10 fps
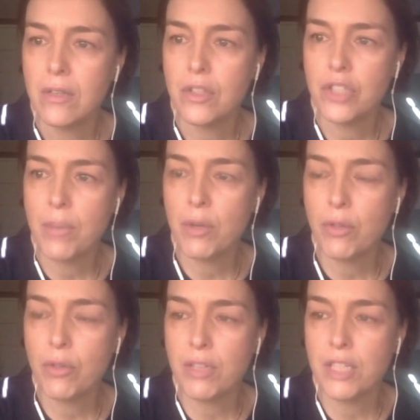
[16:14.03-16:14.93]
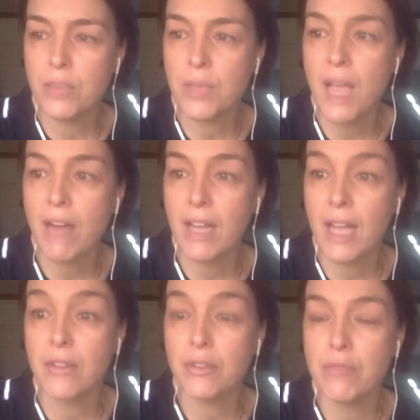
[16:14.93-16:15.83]
The German authorities were carrying
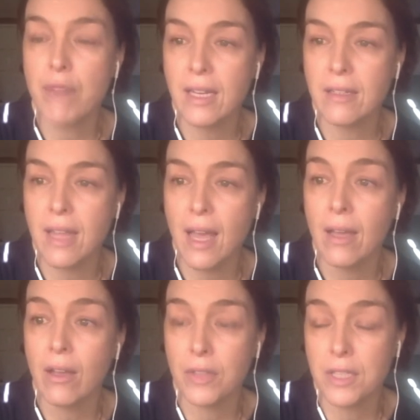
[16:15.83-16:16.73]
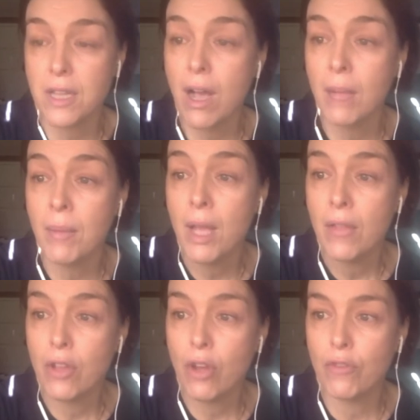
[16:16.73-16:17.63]
out a raid there. At the time,
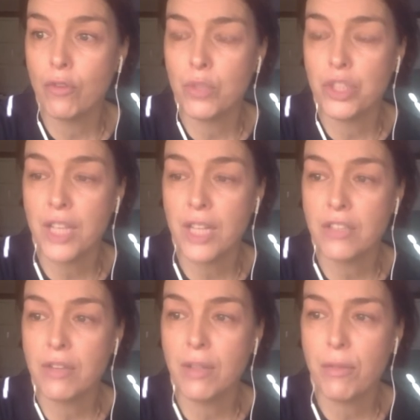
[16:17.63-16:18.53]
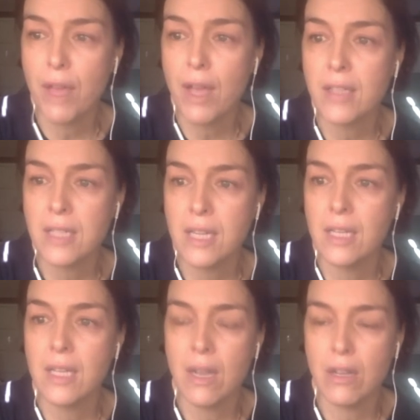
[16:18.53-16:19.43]
the convent was sheltering
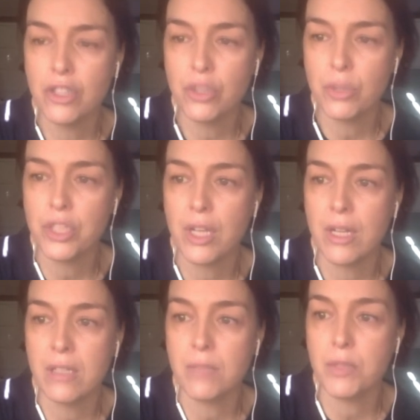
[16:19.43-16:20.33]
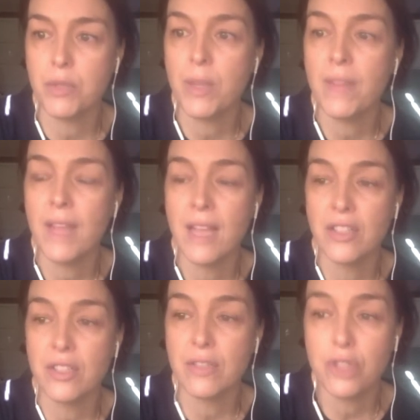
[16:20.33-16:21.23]
13 young Jewish girls between the
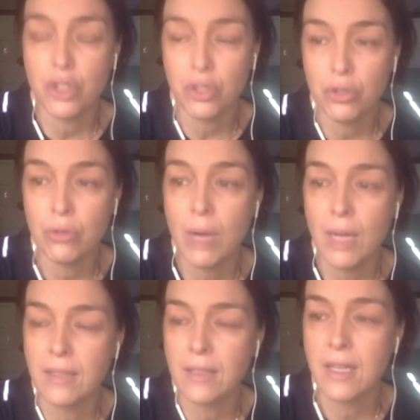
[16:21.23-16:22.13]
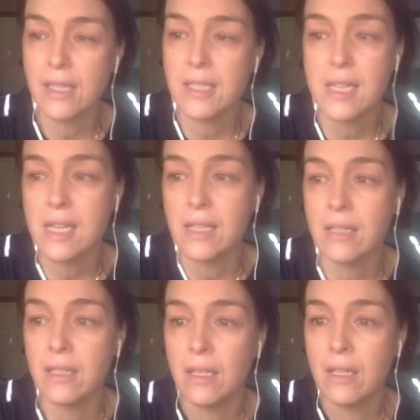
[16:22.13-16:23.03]
ages of 2 and 19,
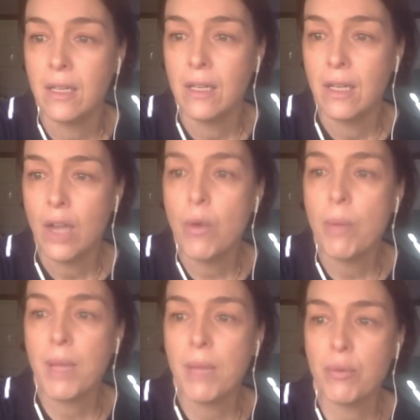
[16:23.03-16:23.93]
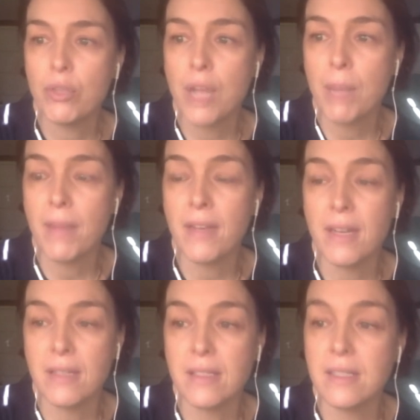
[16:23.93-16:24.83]
who were being brought up by the
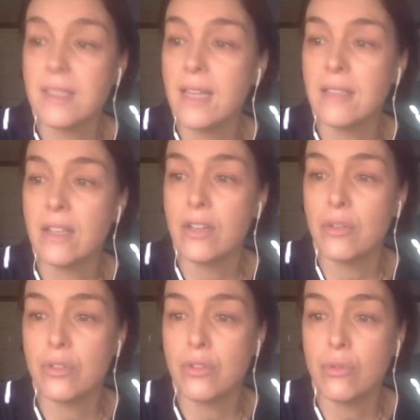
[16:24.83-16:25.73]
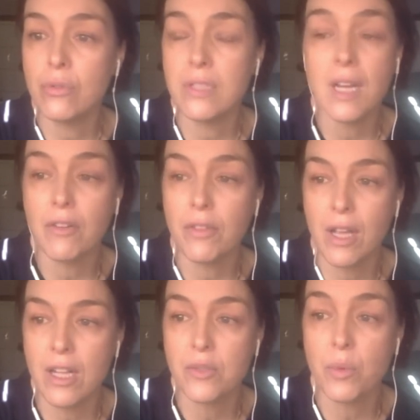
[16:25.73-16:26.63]
nuns and attended local schools. None of the
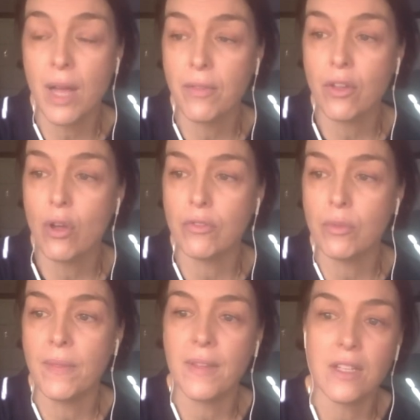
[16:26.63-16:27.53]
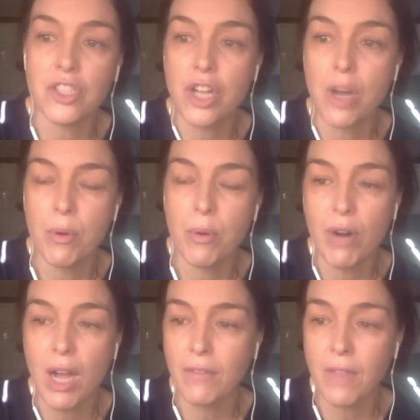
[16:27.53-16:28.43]
girls were at the convent when the Gestapo
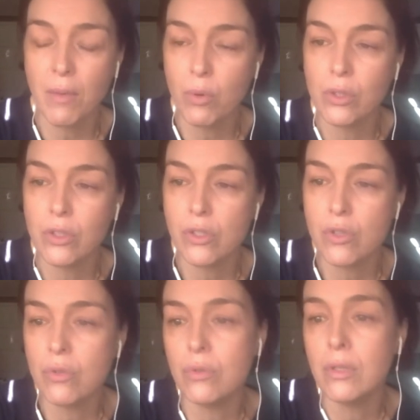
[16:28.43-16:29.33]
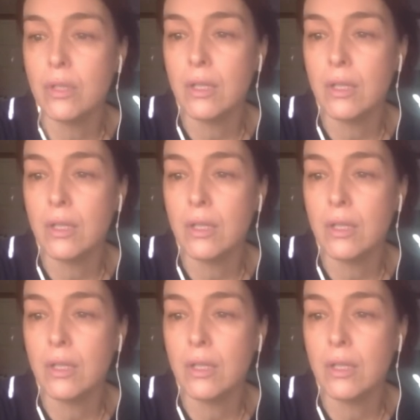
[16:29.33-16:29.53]
arrived. They were all at school.